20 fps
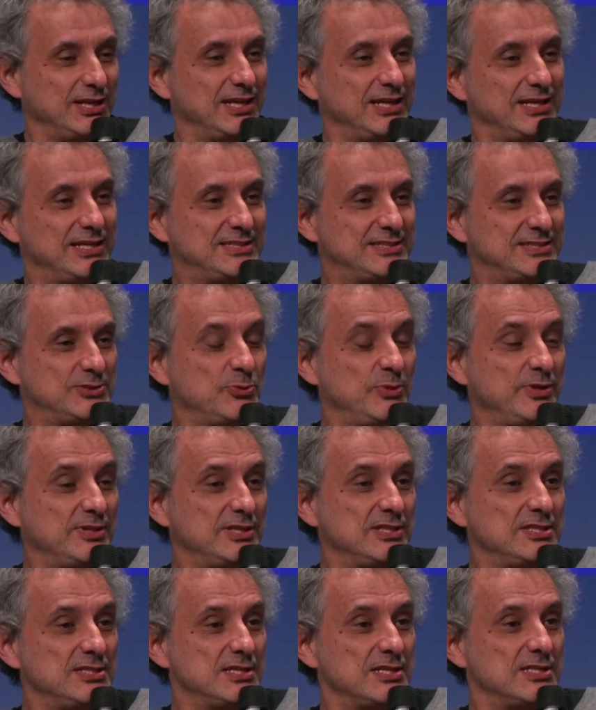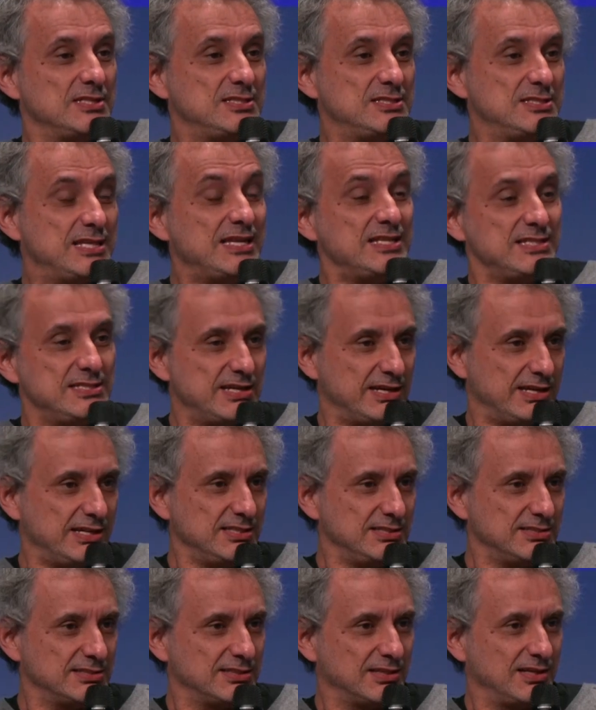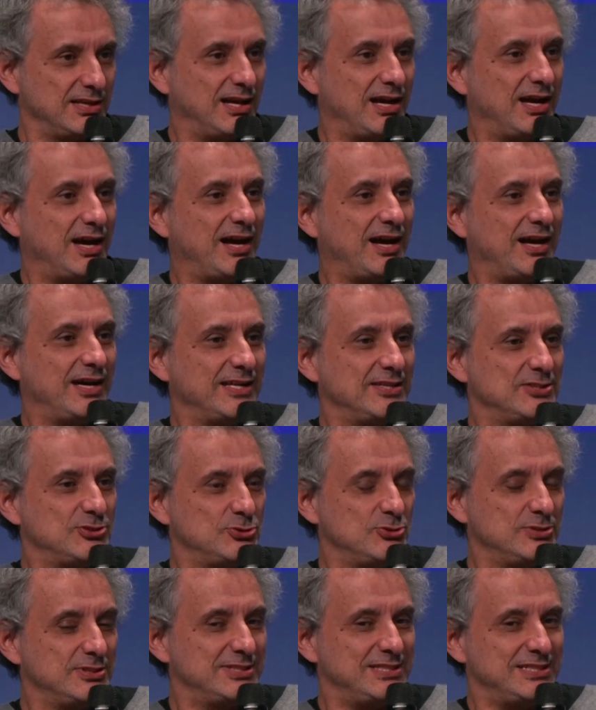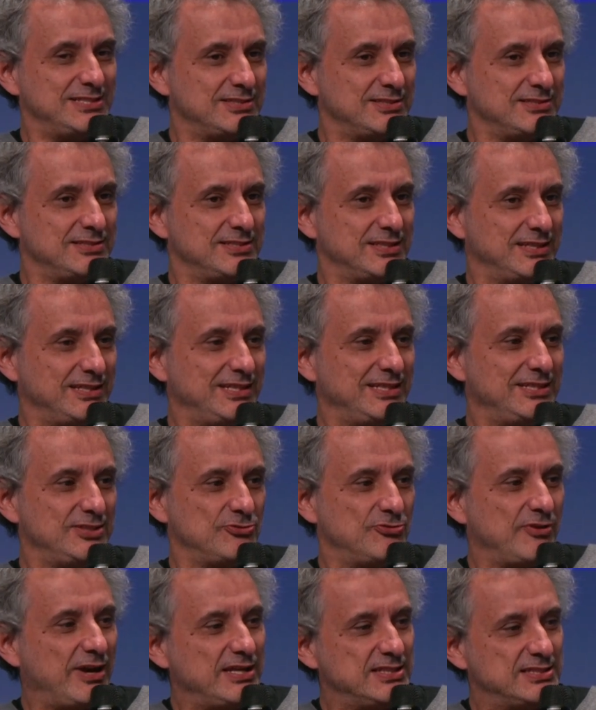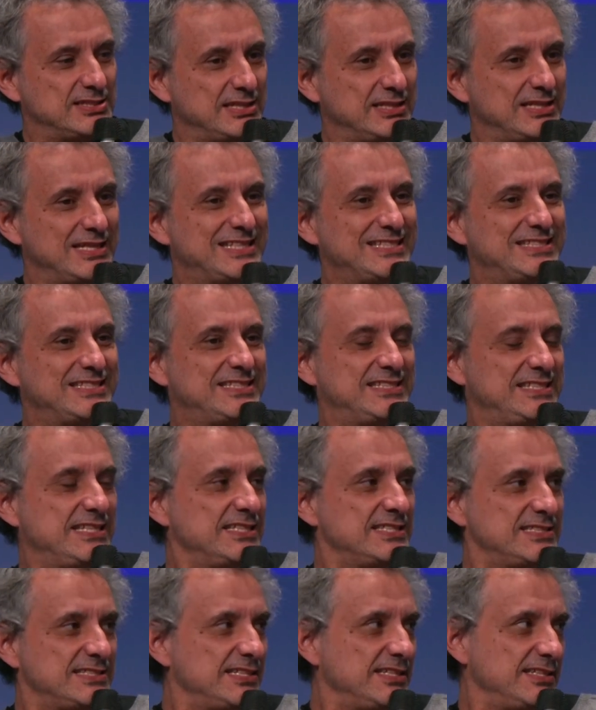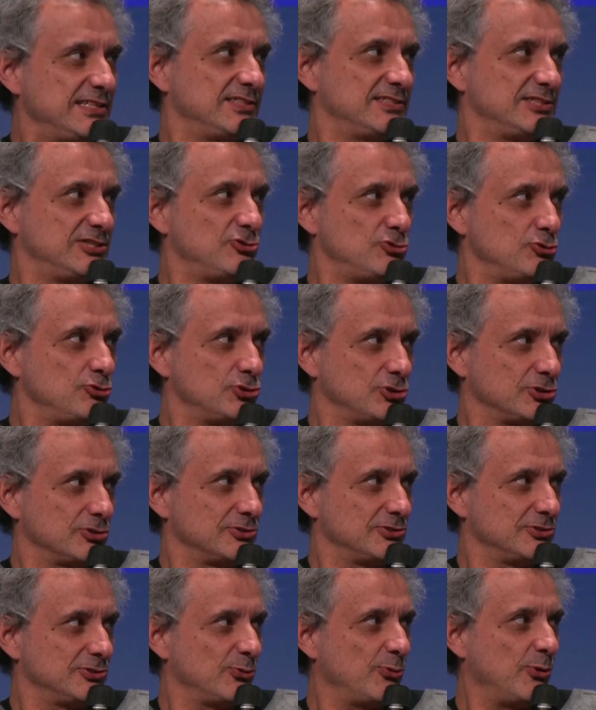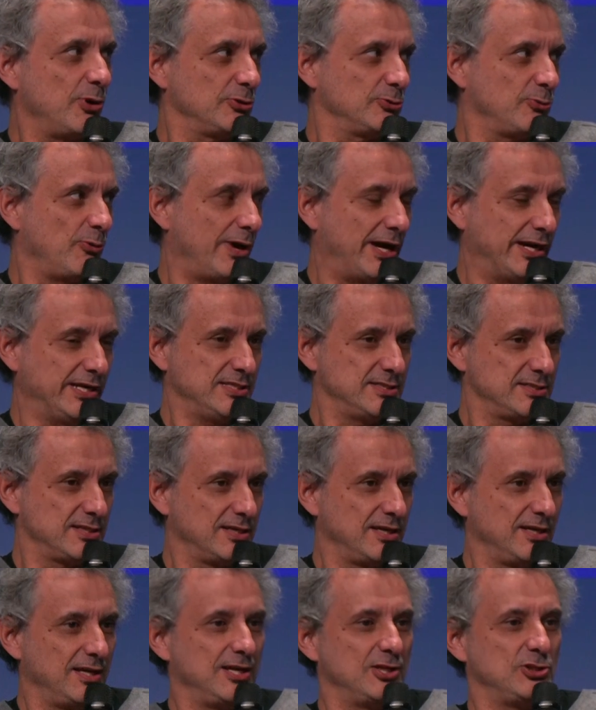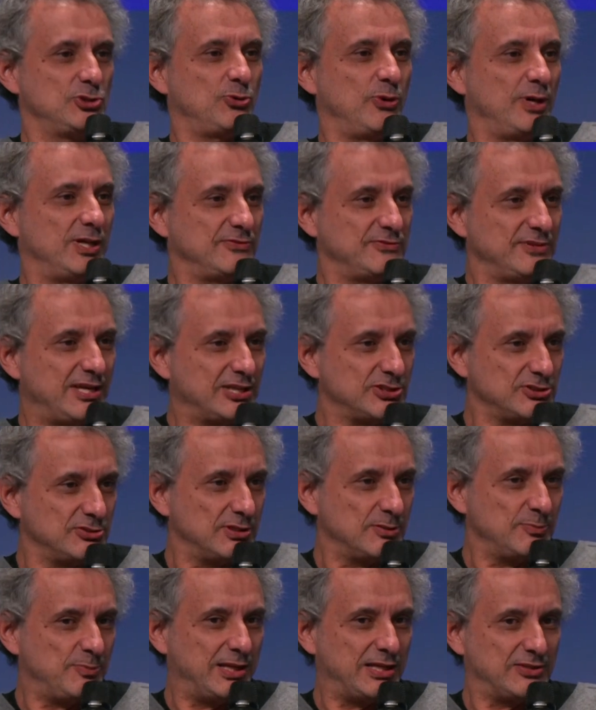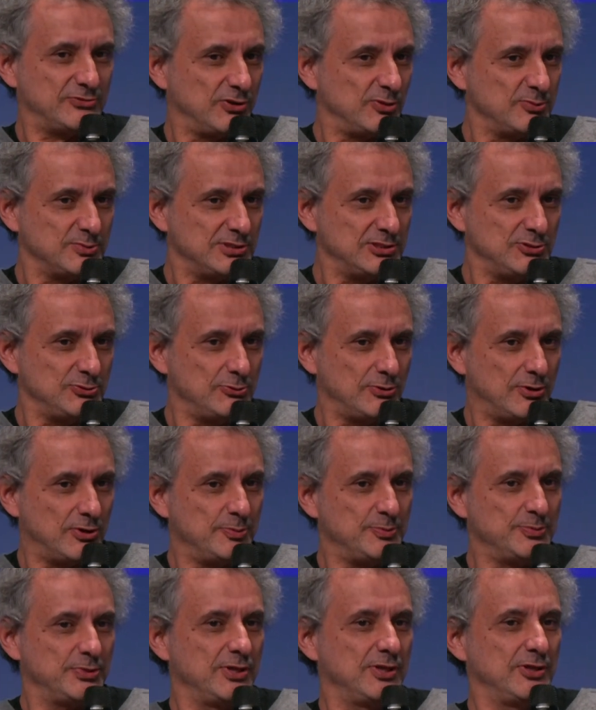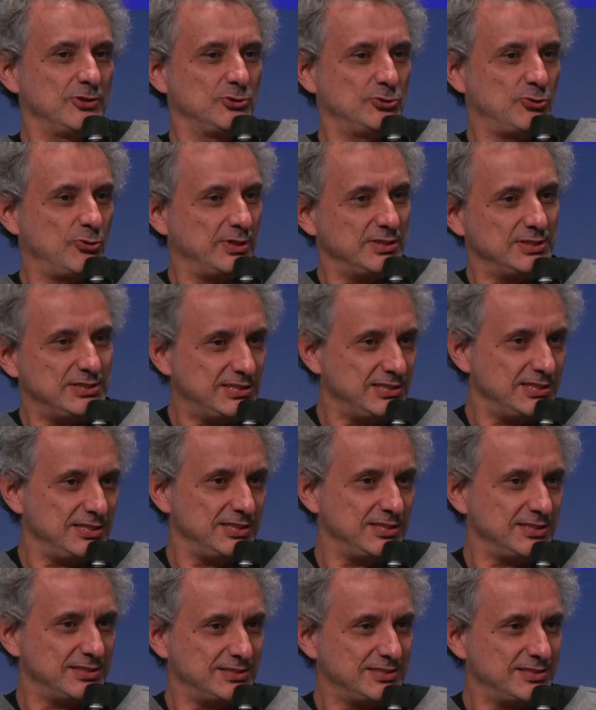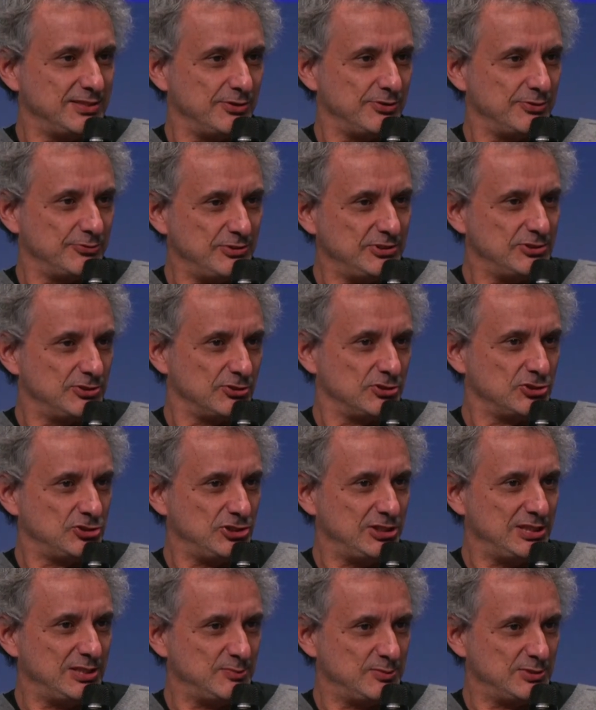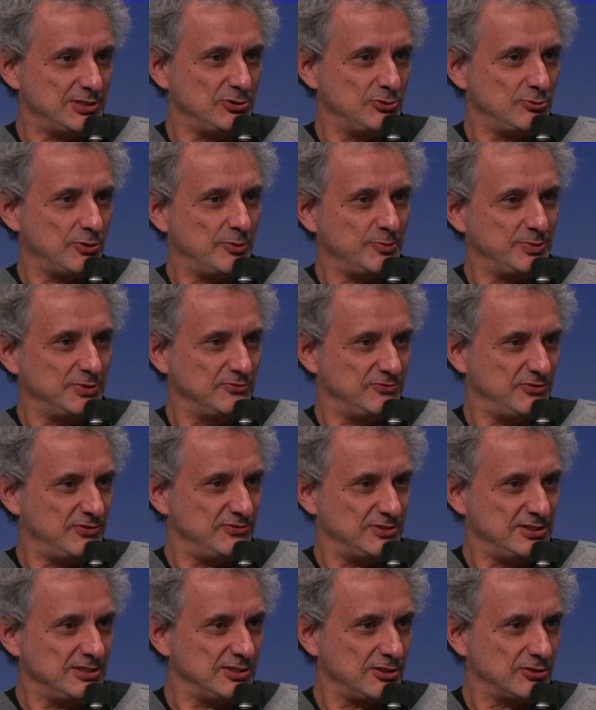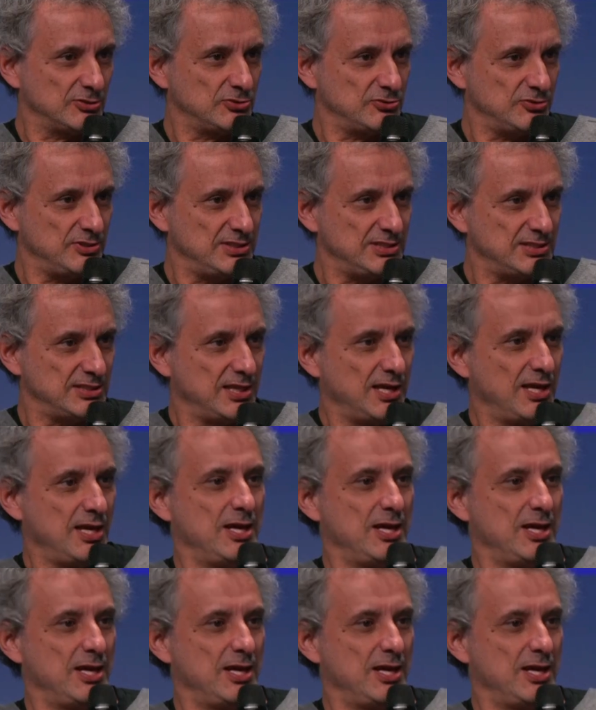It's within 10 days, I succeeded in raising 60 institutions worldwide, 12 national platforms in Europe, 20 research teams in Europe in 15 countries,